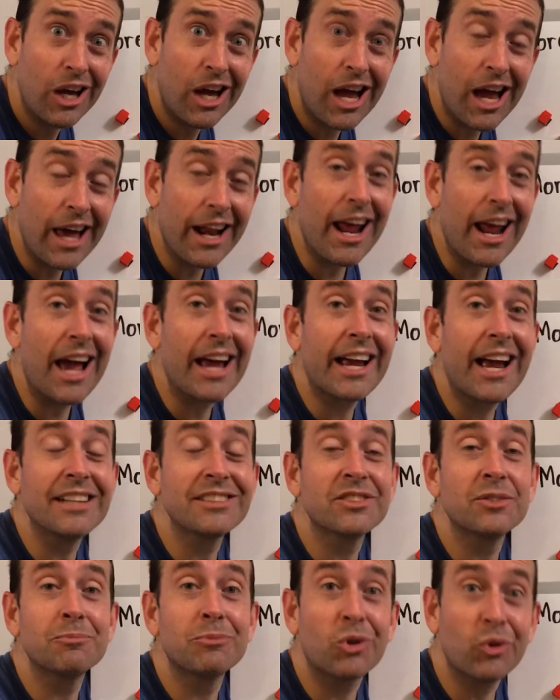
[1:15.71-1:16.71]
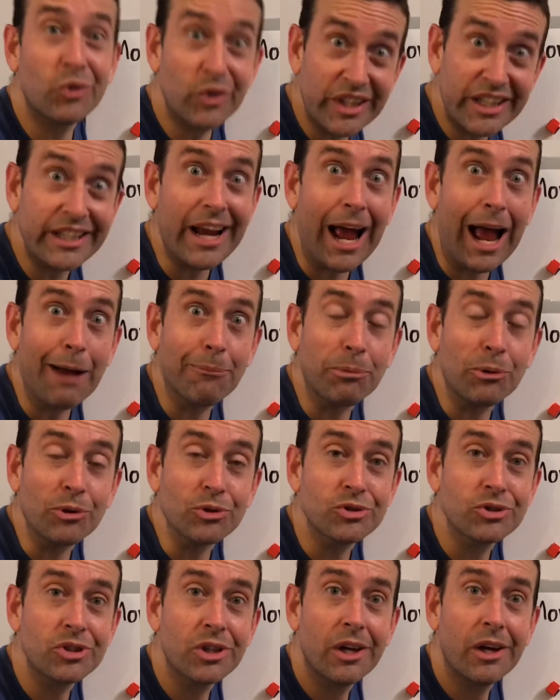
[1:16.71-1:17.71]
and I got some green
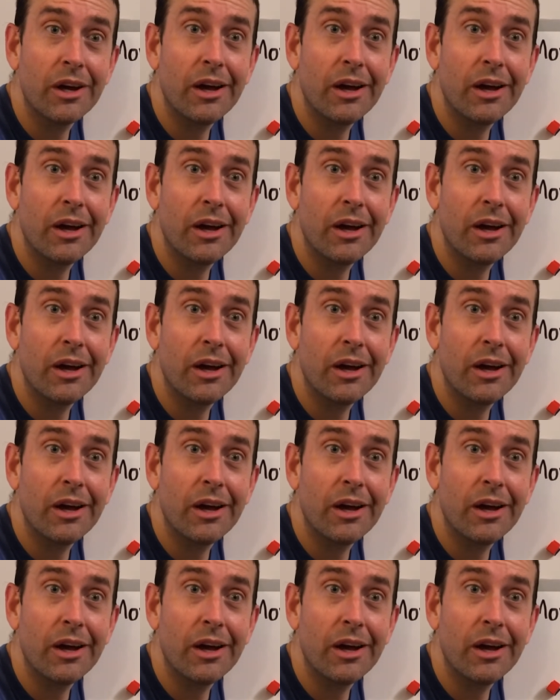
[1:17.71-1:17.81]
apples.